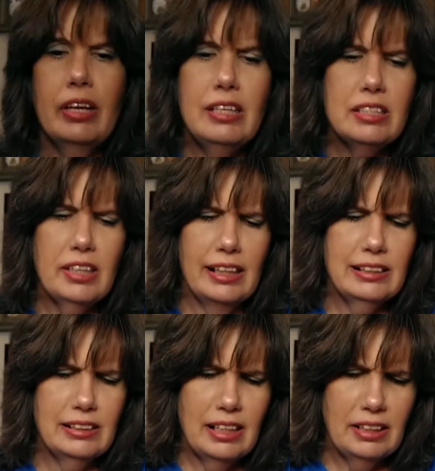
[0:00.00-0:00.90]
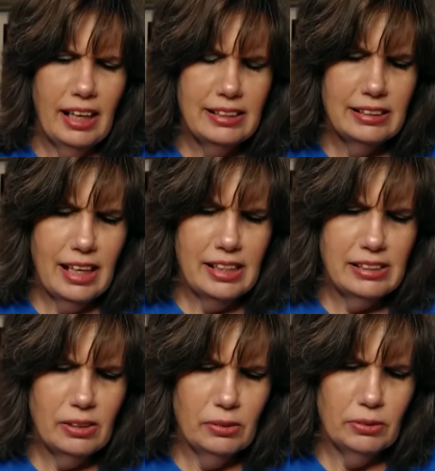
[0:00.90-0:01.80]
this nice, nice size
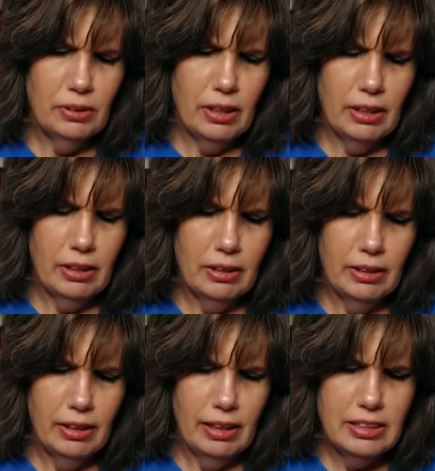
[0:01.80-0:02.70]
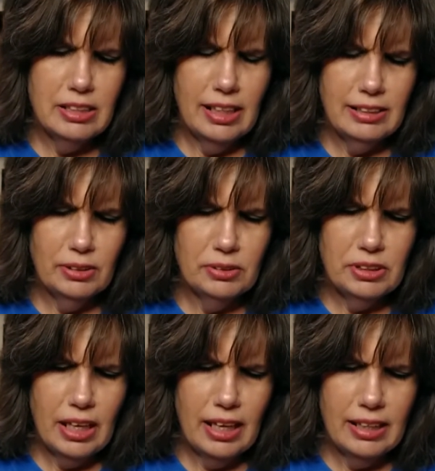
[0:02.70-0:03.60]
little, uh, it's a nice little
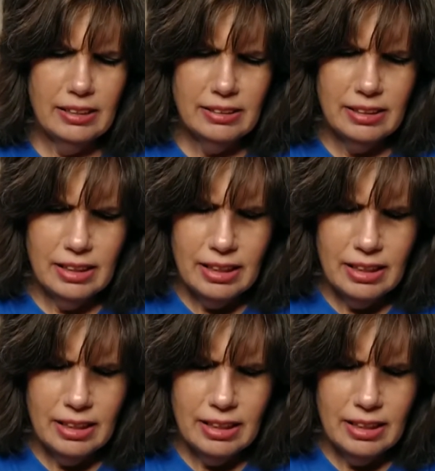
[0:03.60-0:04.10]
size.